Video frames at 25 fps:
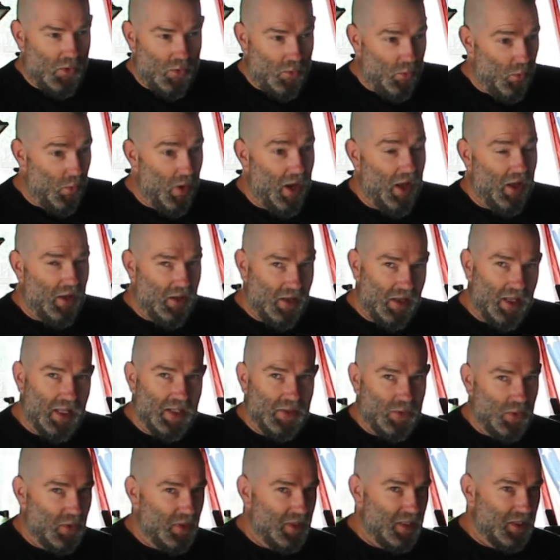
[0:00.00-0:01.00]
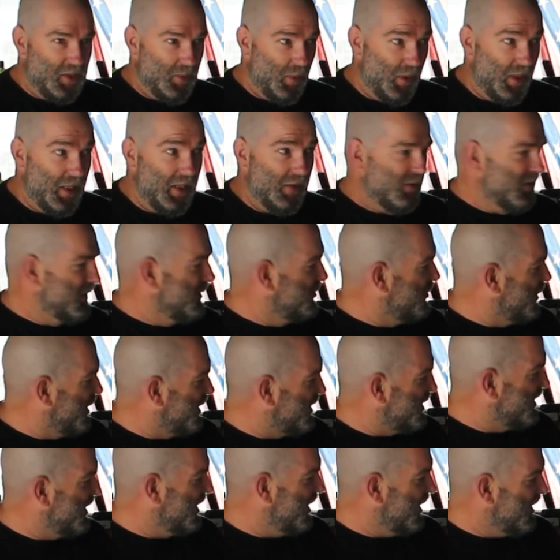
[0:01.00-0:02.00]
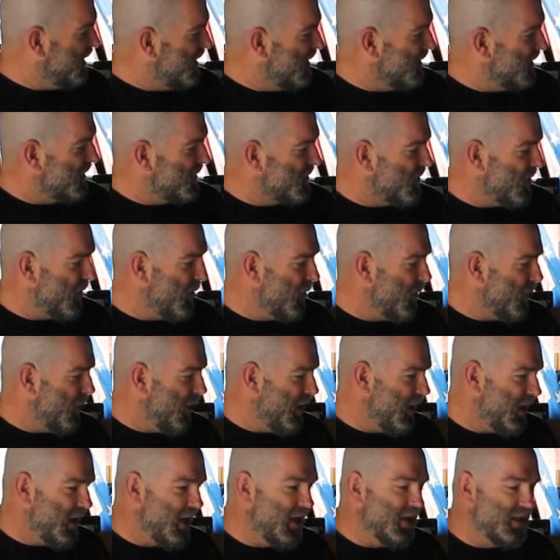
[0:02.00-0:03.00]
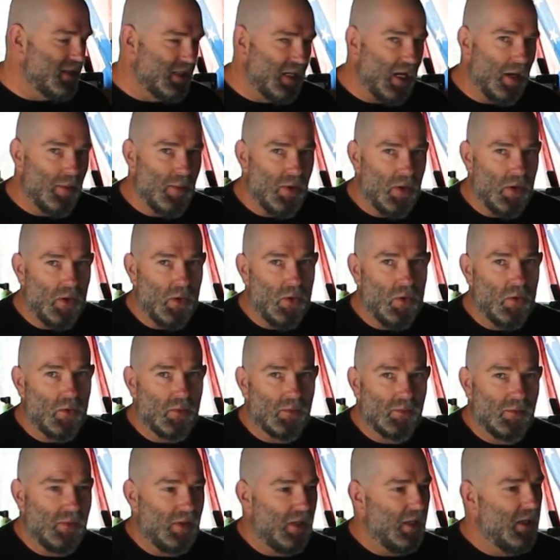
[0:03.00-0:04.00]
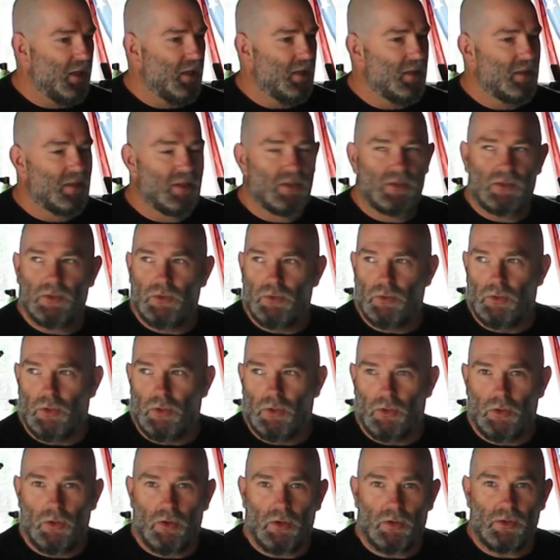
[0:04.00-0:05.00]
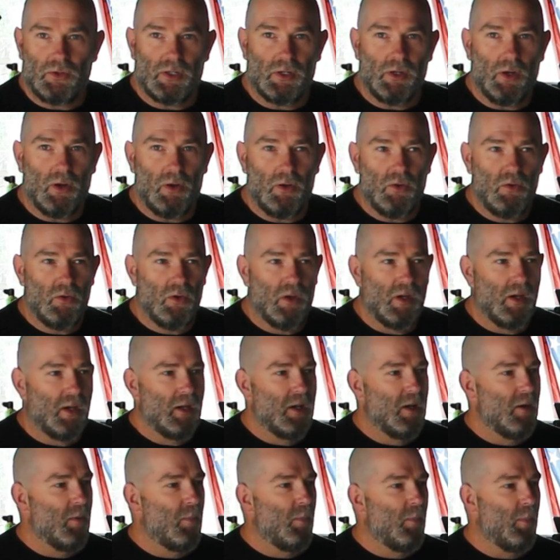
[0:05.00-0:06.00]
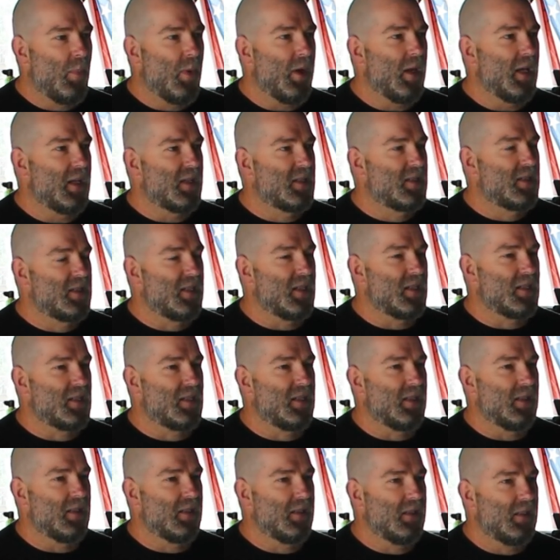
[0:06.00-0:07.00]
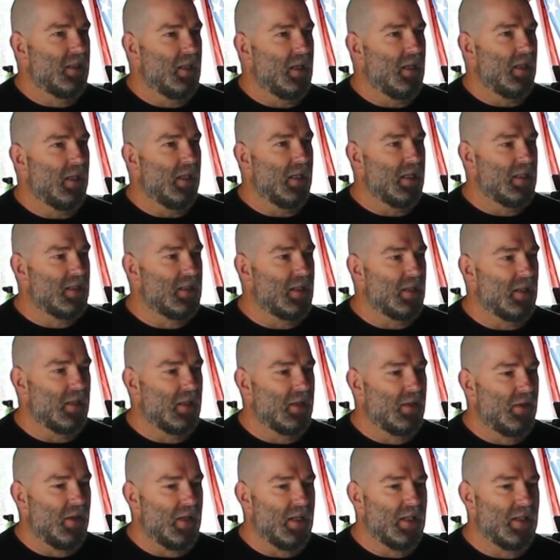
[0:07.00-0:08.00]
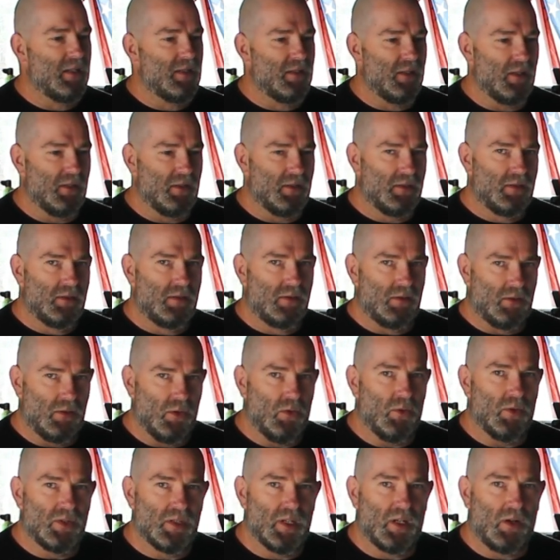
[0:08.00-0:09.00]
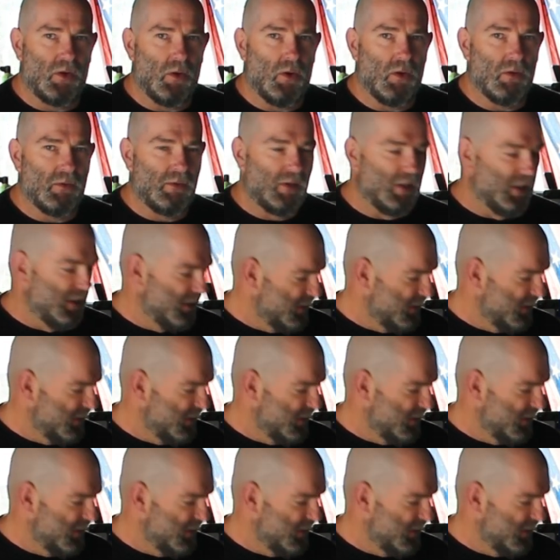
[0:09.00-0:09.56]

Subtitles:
Well, that's what I was led to believe. But yeah, so it is coming along. There's still a lot to go, but it's just a list of things to do and tick off.